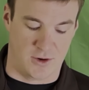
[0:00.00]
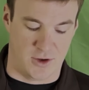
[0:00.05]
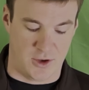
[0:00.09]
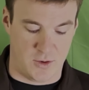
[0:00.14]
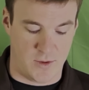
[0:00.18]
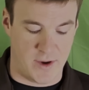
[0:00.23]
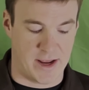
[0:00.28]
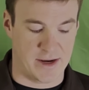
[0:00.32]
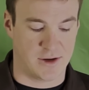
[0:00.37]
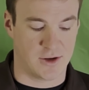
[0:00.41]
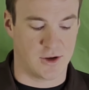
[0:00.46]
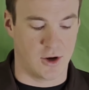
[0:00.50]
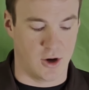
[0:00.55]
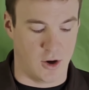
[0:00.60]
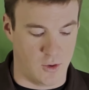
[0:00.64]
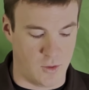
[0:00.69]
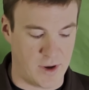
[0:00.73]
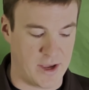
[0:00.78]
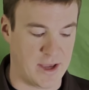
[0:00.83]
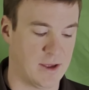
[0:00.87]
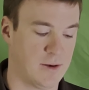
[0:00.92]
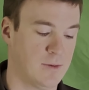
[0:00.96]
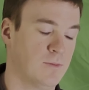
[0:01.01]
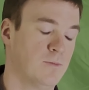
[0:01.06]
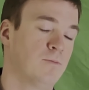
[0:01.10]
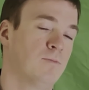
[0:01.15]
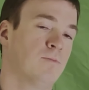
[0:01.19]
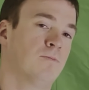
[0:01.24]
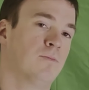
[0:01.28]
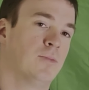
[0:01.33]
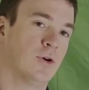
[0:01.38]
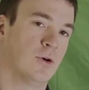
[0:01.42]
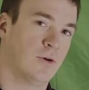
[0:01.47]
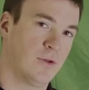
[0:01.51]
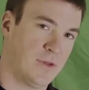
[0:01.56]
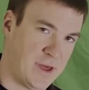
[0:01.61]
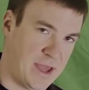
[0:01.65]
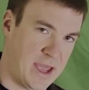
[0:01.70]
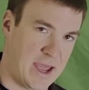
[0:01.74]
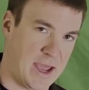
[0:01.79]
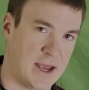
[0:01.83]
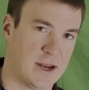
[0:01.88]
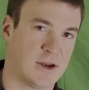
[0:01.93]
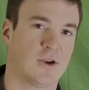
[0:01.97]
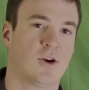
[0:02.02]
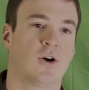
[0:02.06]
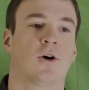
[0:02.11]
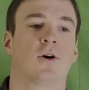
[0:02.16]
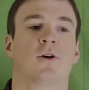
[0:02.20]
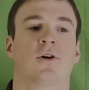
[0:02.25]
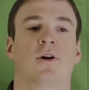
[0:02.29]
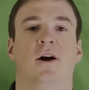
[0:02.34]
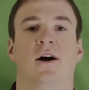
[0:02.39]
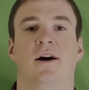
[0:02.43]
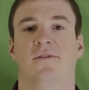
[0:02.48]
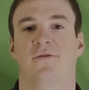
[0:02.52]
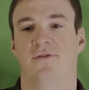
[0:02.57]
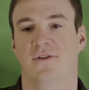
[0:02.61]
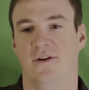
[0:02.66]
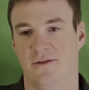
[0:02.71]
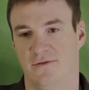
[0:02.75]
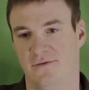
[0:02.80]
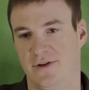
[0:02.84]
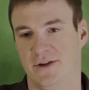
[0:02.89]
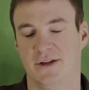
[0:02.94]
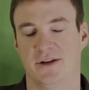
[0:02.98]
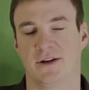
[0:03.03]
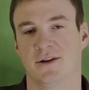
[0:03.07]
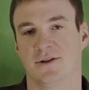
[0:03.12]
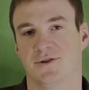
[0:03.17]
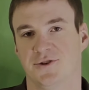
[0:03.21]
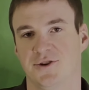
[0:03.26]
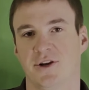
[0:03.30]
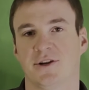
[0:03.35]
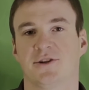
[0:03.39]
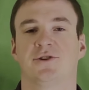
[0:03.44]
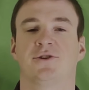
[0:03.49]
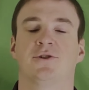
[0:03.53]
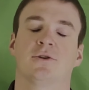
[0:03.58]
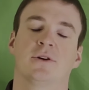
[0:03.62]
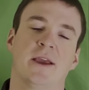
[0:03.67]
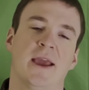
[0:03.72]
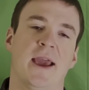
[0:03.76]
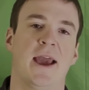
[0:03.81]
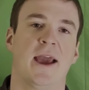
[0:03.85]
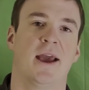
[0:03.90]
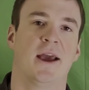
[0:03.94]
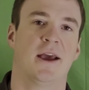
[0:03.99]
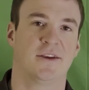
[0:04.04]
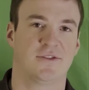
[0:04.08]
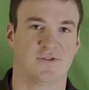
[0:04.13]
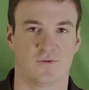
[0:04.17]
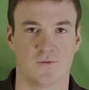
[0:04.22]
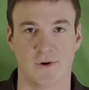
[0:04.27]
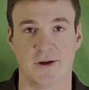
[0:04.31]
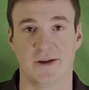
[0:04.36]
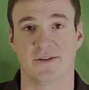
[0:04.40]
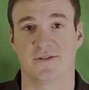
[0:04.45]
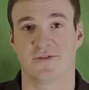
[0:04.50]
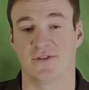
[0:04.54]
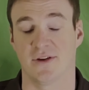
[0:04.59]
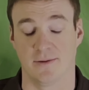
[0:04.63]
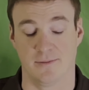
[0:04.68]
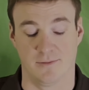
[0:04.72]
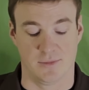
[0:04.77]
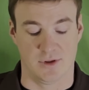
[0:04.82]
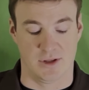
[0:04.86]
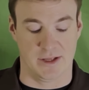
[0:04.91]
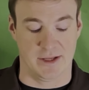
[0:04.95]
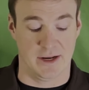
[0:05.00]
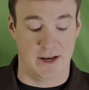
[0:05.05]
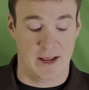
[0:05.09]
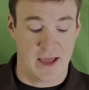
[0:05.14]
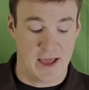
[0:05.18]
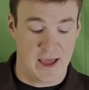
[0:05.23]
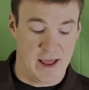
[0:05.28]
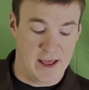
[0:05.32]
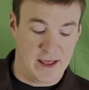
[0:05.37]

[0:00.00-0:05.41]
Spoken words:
You had to go in, pull the handguard off of it, adjust your gas, reassemble it.